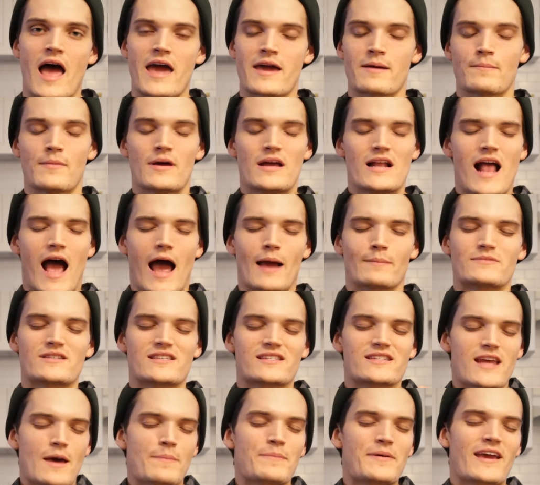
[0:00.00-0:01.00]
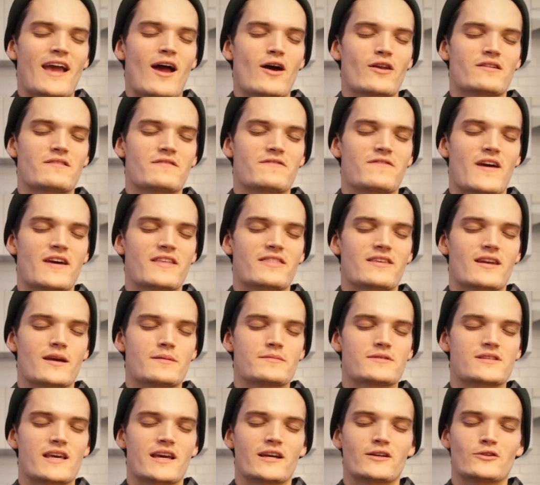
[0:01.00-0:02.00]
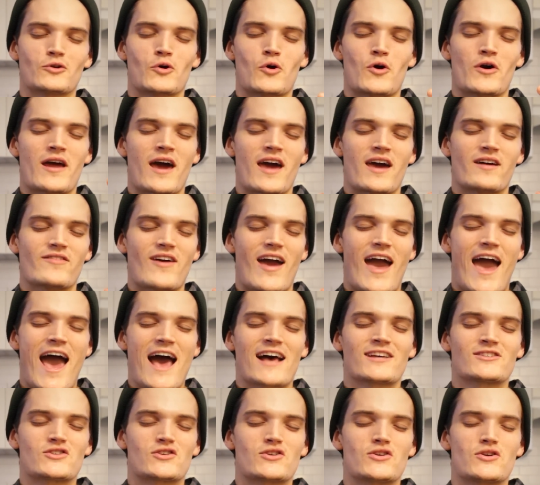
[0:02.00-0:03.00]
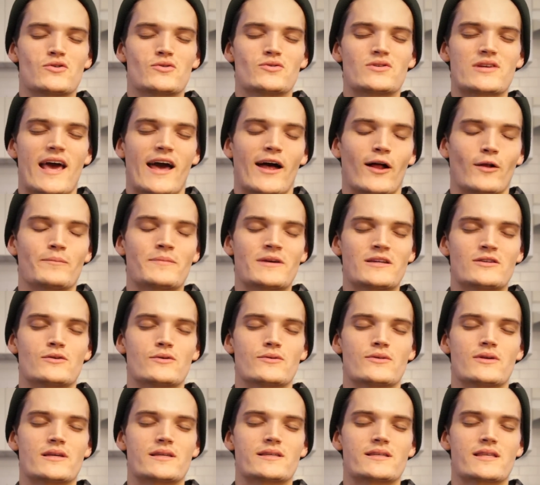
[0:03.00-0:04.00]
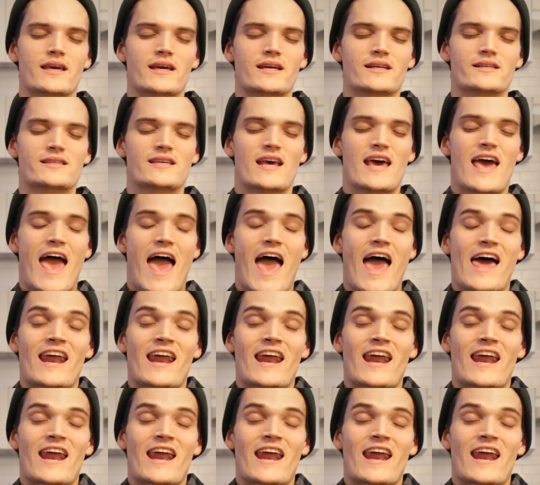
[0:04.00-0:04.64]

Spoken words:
I'm stepping out in faith and I'm saying, Lord, I have asked you to help me do these things,